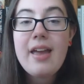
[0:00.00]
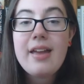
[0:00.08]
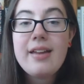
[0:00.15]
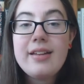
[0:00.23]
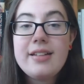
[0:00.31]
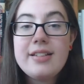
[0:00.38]

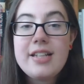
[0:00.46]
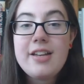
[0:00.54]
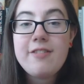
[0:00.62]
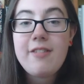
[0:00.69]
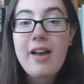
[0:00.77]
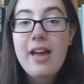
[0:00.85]

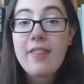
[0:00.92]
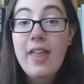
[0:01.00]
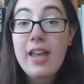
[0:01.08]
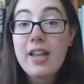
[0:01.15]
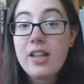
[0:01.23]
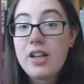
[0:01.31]
and if
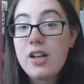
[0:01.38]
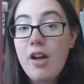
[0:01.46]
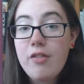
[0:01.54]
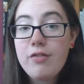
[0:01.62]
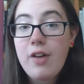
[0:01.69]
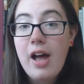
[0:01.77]
I like it
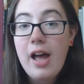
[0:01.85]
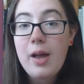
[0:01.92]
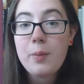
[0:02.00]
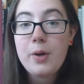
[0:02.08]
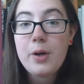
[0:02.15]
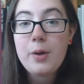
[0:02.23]
enough,
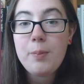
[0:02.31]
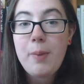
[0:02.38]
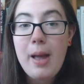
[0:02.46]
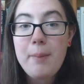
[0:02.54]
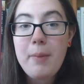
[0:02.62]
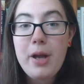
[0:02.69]
I
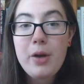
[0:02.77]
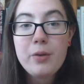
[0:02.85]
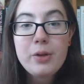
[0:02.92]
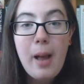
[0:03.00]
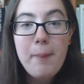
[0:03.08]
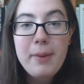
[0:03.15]
will buy my
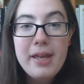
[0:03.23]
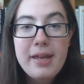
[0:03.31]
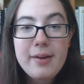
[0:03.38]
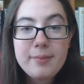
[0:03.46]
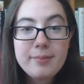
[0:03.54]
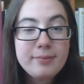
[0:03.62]
own
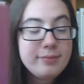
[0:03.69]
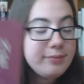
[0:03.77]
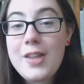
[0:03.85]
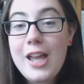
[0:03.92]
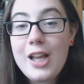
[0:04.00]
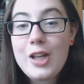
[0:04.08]
copy.
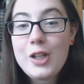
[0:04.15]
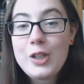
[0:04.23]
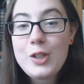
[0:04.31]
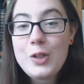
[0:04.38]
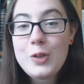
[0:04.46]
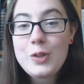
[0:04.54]
So that
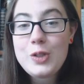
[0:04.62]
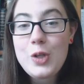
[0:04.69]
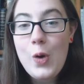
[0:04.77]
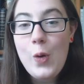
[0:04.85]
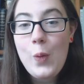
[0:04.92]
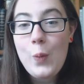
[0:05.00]

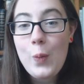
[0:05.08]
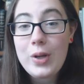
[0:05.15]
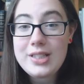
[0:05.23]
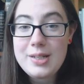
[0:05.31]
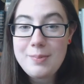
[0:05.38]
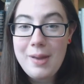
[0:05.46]
concludes
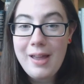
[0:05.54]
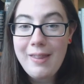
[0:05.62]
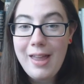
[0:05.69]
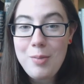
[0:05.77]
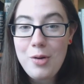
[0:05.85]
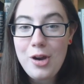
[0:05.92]
What's in
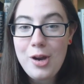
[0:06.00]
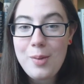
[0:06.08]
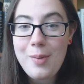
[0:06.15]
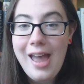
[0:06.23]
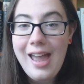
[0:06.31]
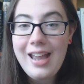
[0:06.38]
My Library